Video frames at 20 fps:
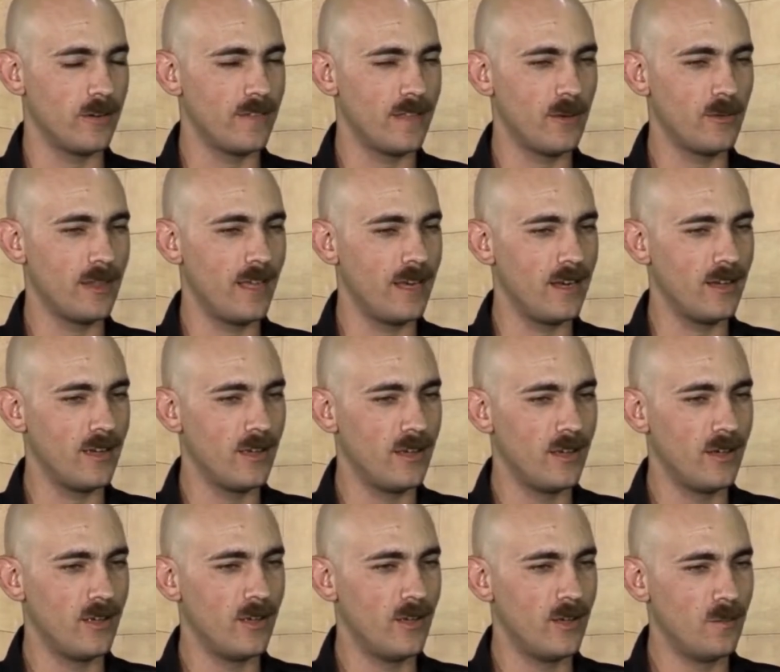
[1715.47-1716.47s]
They want
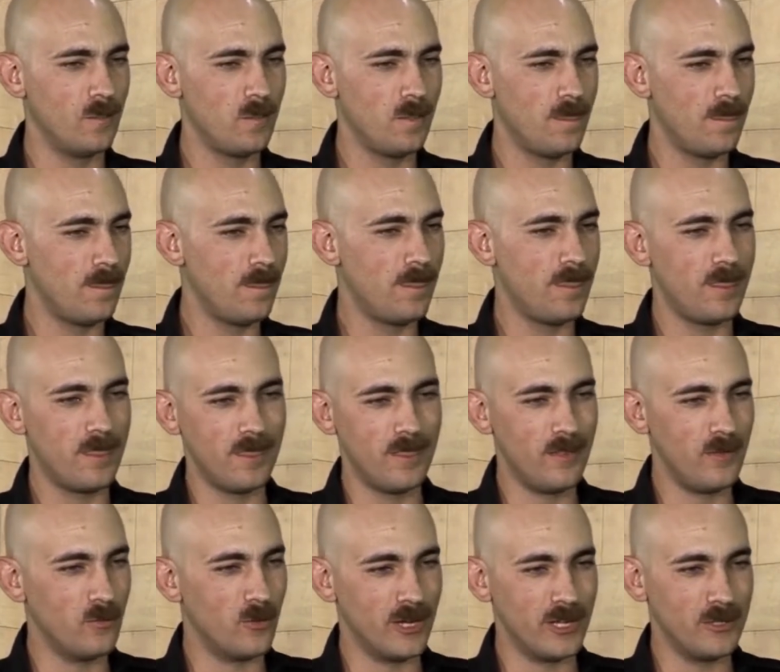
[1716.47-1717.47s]

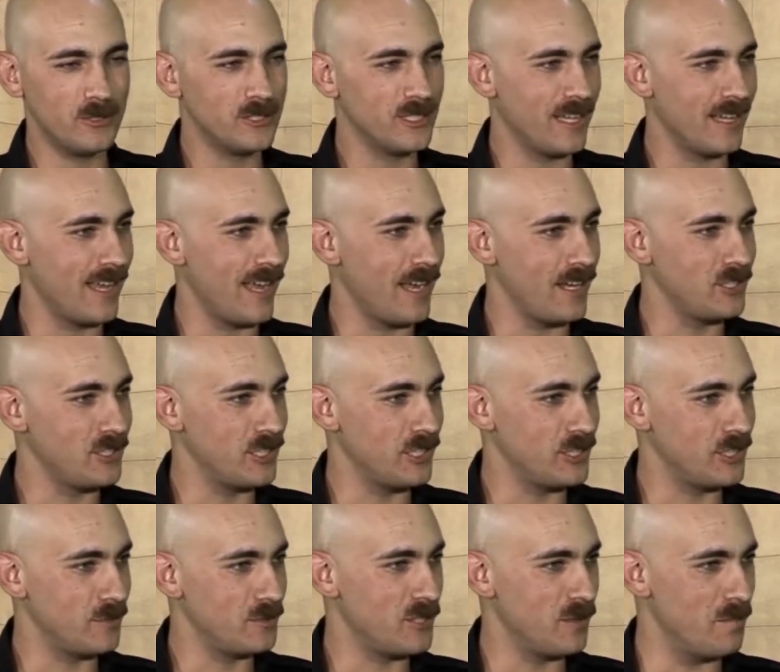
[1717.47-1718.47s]
to use like ancient
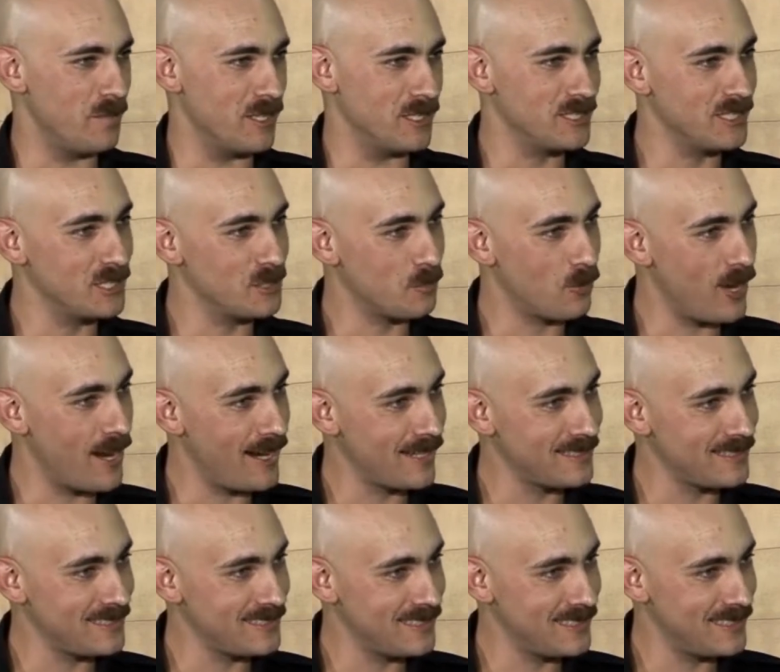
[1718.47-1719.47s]
Egyptian business
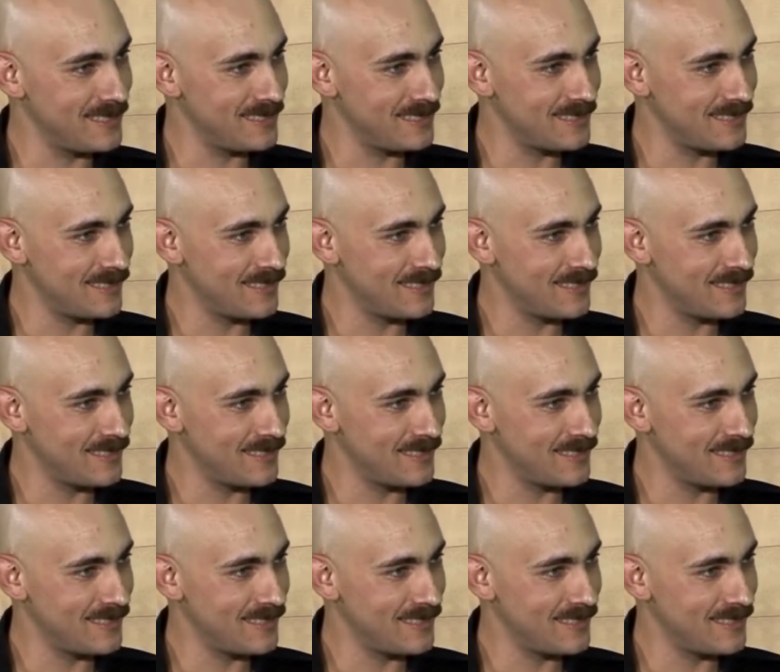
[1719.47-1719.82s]
practices.